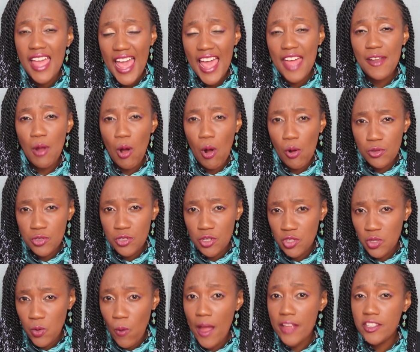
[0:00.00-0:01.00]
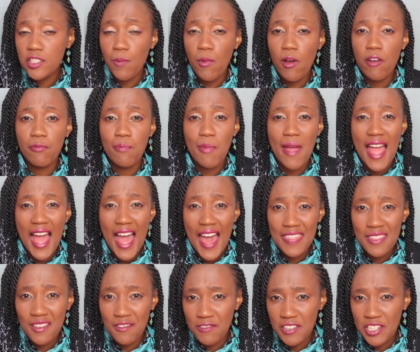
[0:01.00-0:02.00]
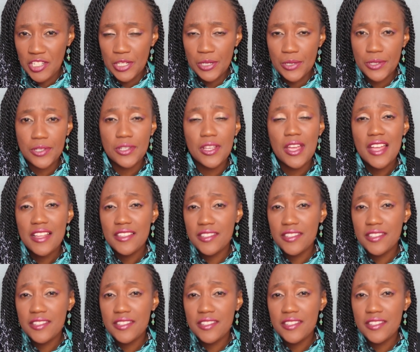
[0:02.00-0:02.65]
and also to watch more of my other videos.